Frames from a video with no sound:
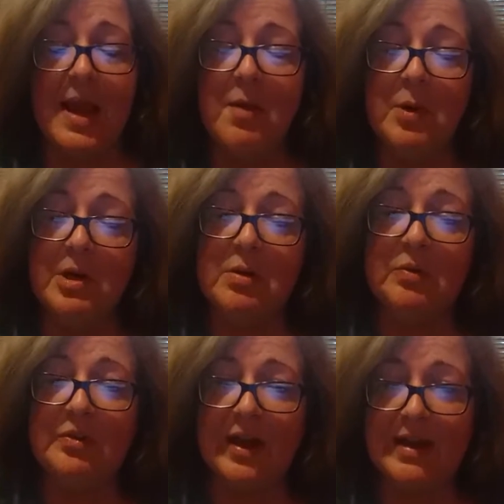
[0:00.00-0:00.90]
And when you
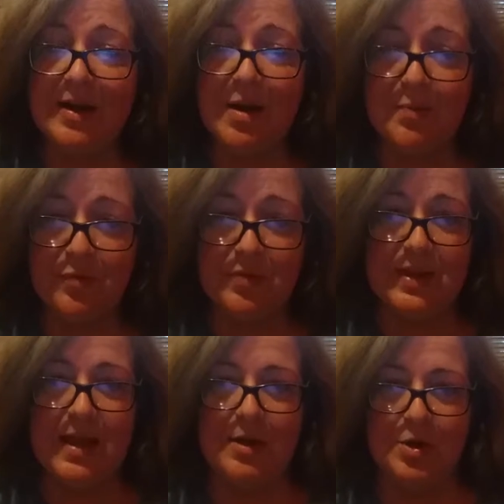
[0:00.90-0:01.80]
sign up for
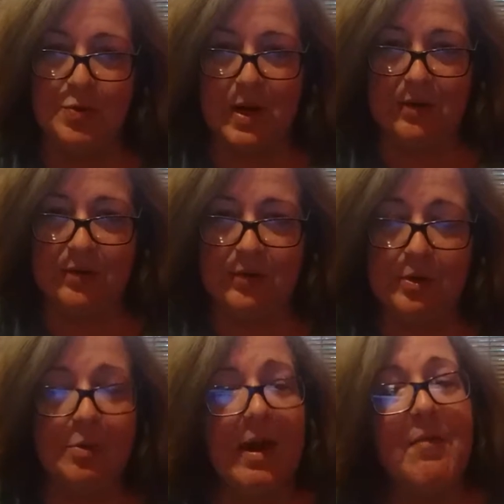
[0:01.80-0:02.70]
that address,
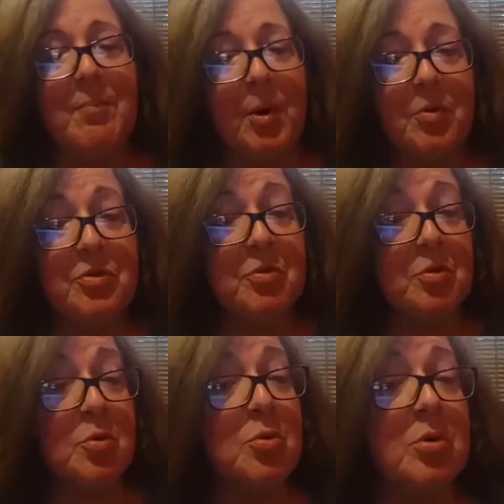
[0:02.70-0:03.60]
you'll have both your
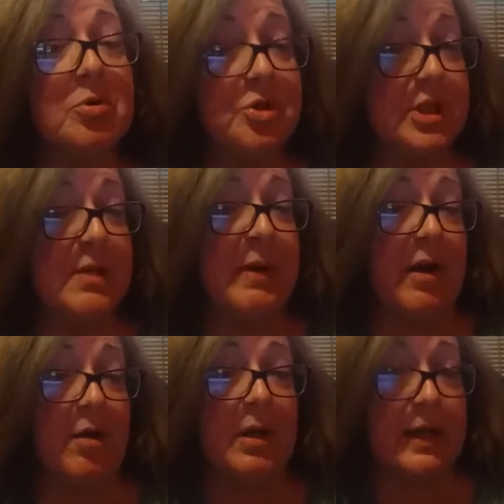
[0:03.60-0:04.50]
Google
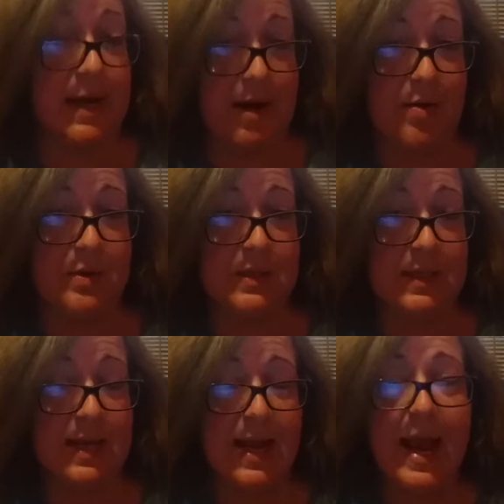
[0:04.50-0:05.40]
Gmail
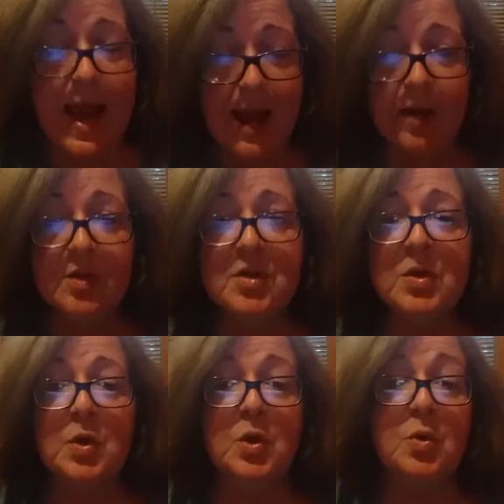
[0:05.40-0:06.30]
account
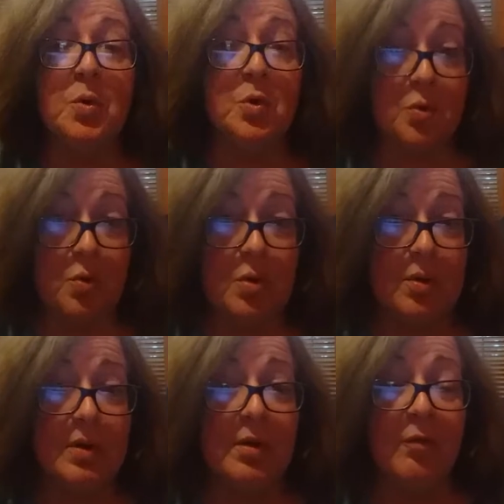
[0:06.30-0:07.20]
and your
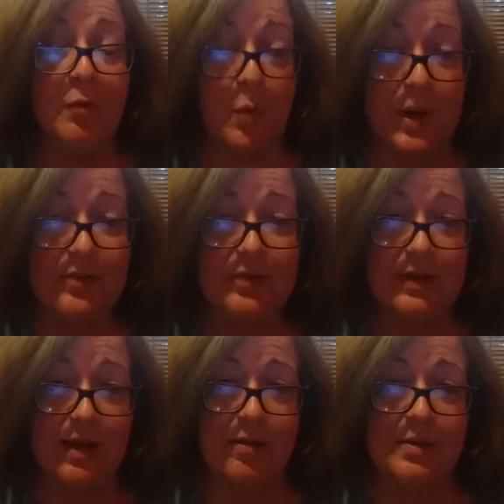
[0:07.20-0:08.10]
Google Voice
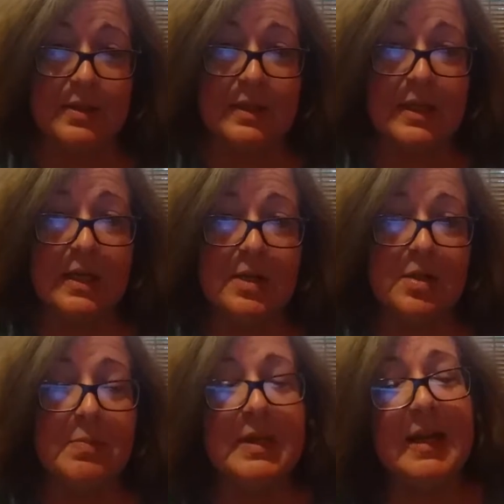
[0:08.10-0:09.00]
account
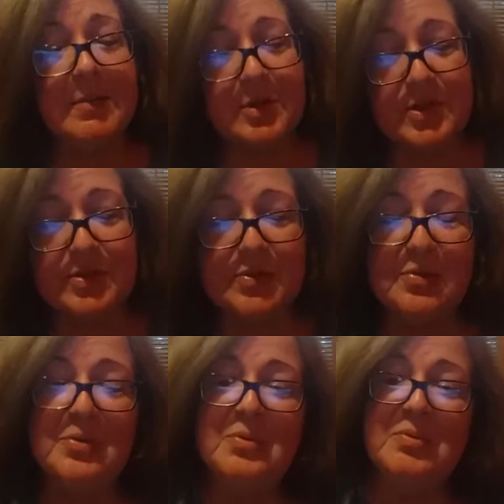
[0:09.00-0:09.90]
to be able
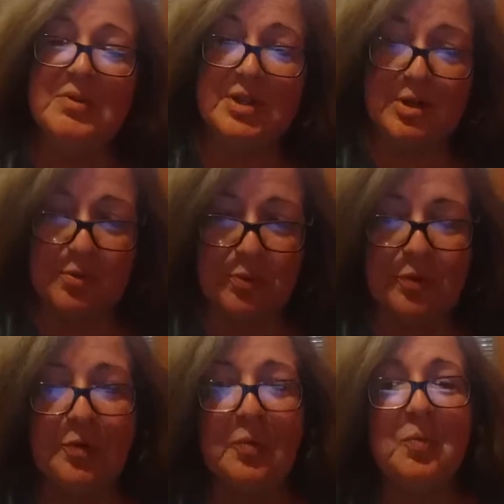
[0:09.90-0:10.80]
to
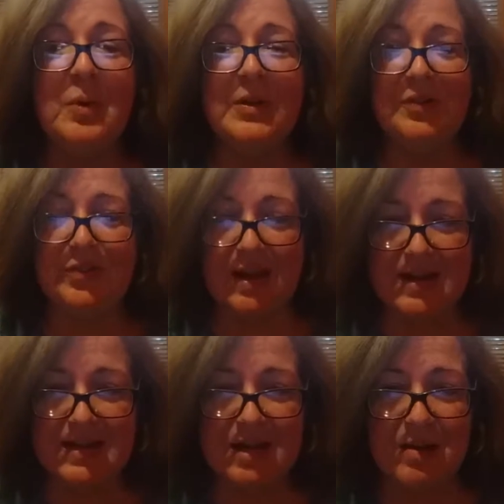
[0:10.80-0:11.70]
use when
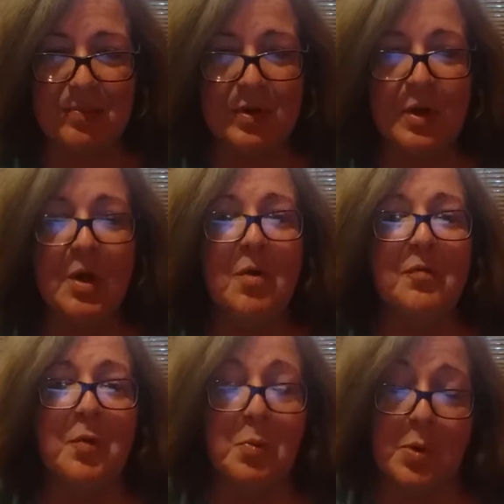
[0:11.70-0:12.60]
signing up
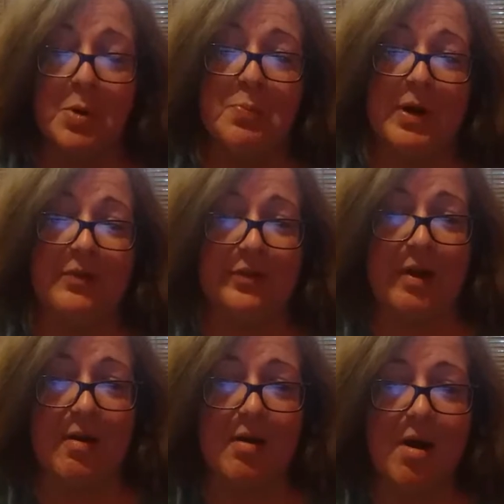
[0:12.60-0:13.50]
for
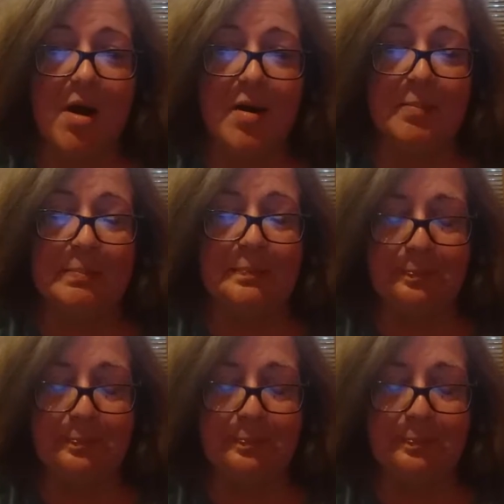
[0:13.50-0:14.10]
wordpress.com.